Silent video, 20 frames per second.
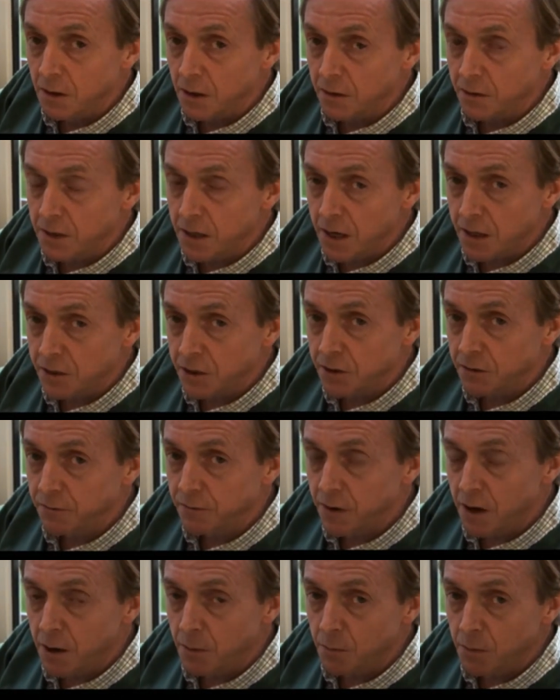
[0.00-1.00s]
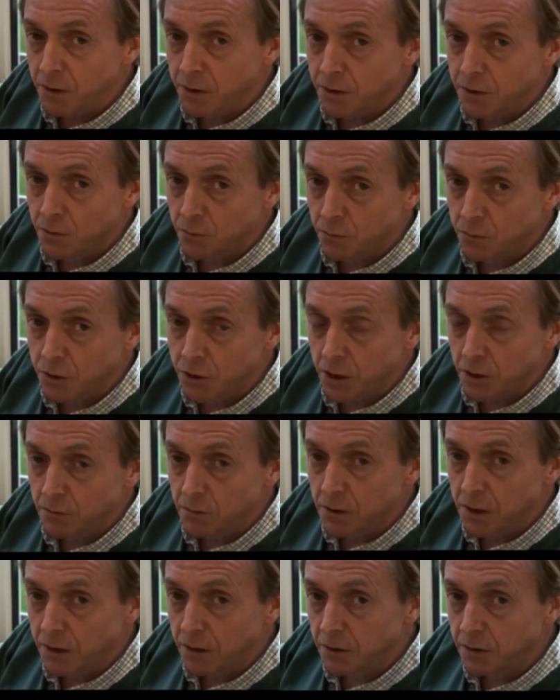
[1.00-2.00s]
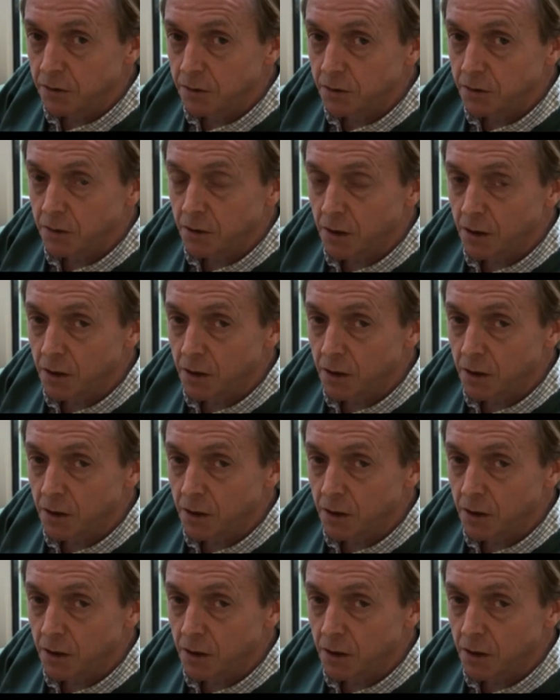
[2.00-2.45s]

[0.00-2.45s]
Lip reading: and the Astor family is also linked